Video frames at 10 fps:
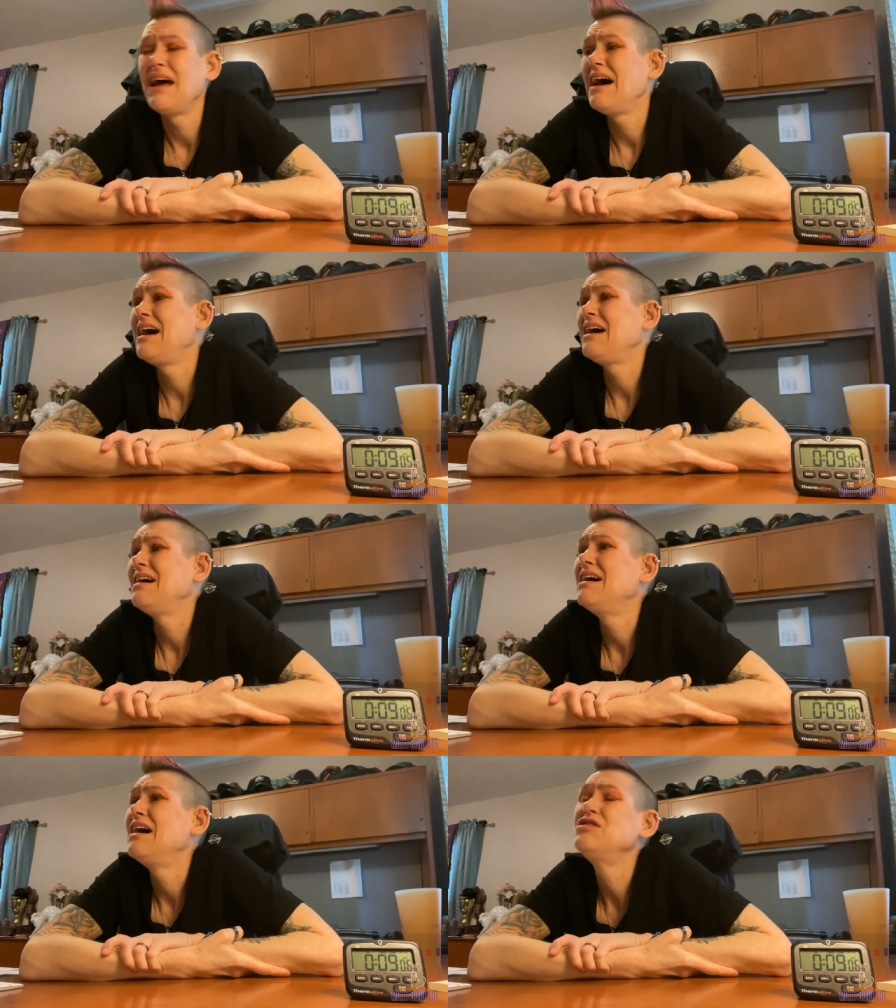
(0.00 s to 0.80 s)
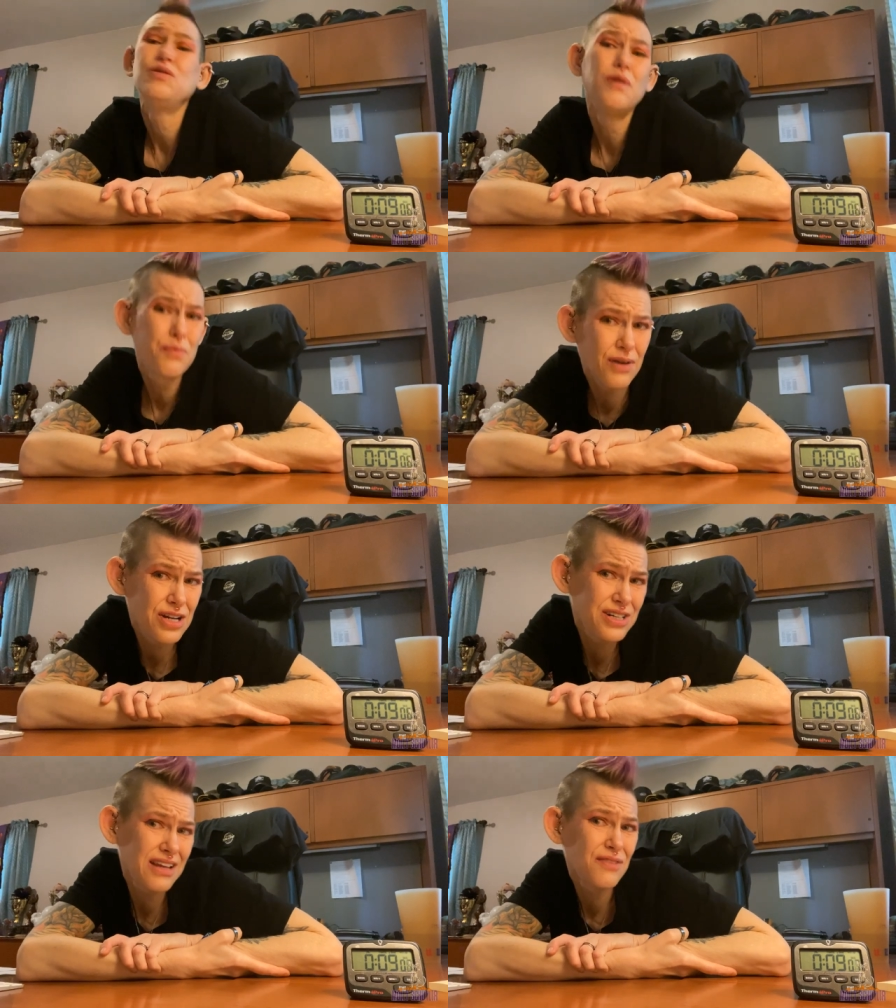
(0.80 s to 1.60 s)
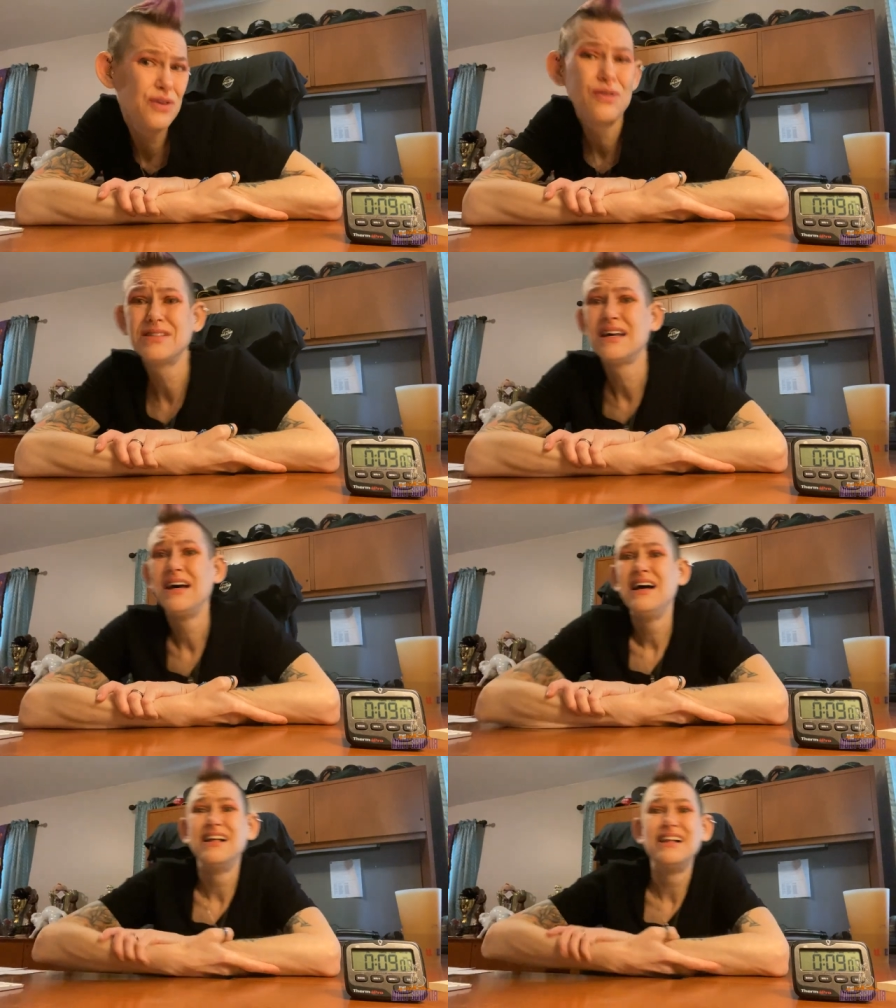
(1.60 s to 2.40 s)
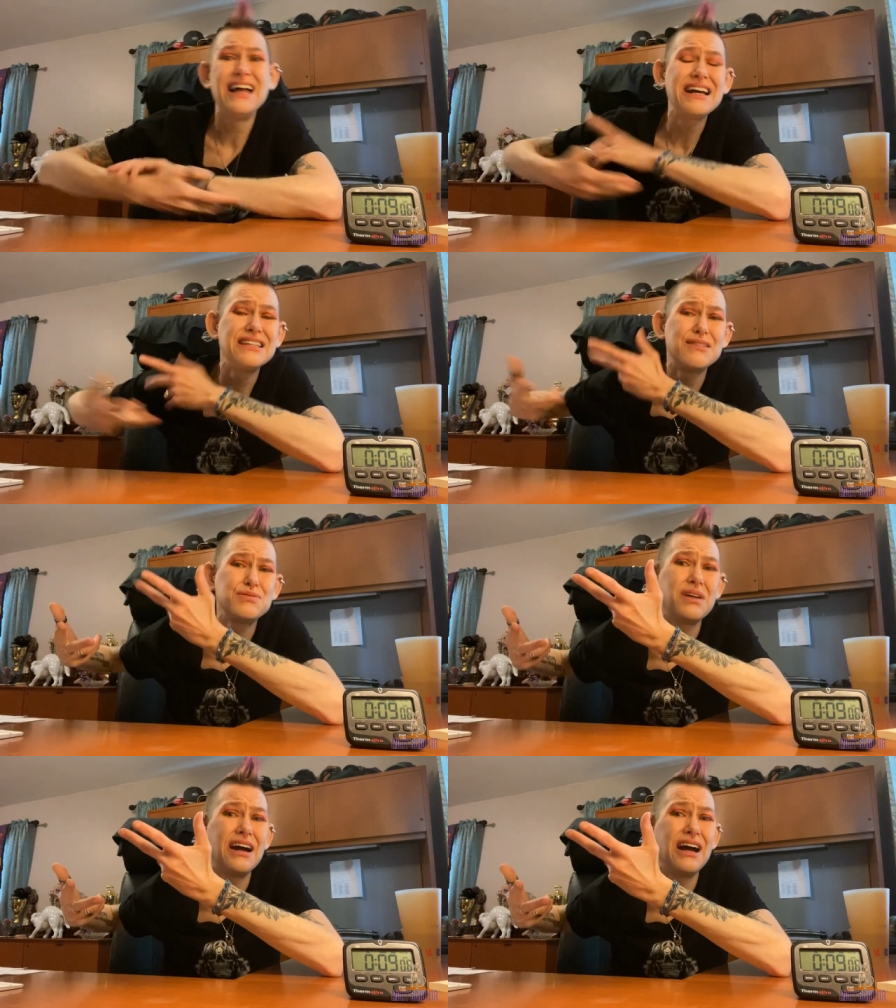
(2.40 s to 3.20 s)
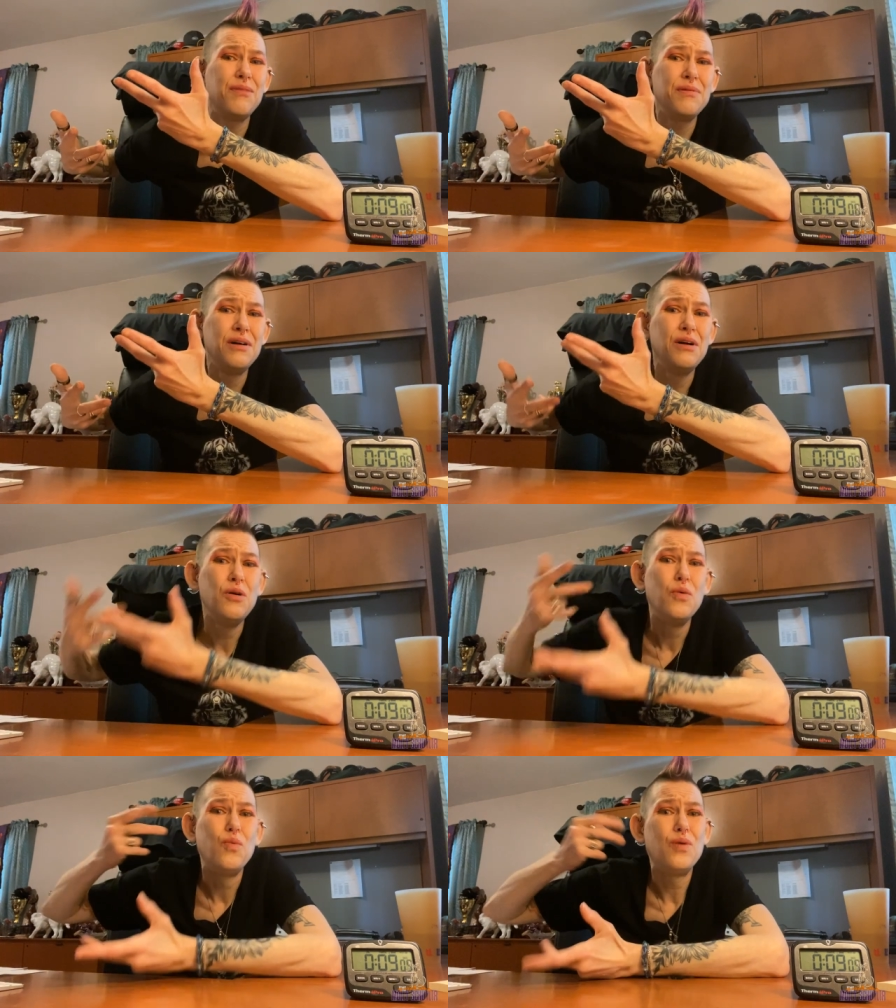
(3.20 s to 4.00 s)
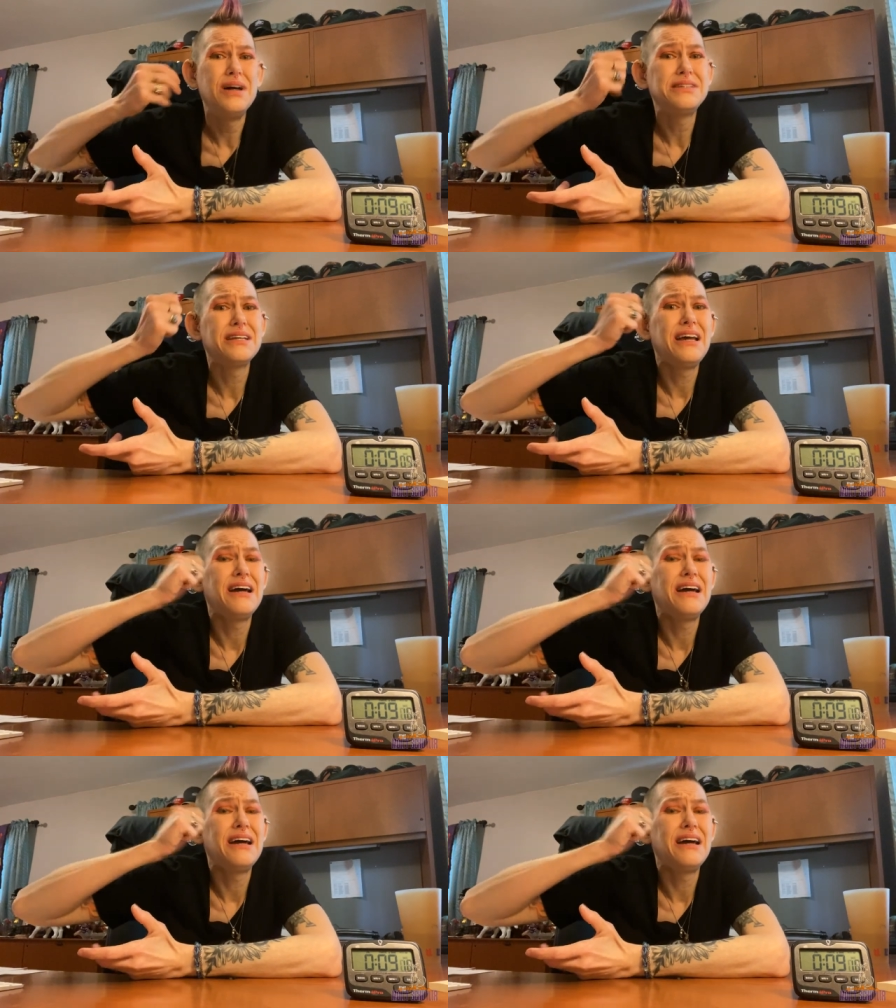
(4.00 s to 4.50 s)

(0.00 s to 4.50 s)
I do appreciate the views. Like and subscribe. Once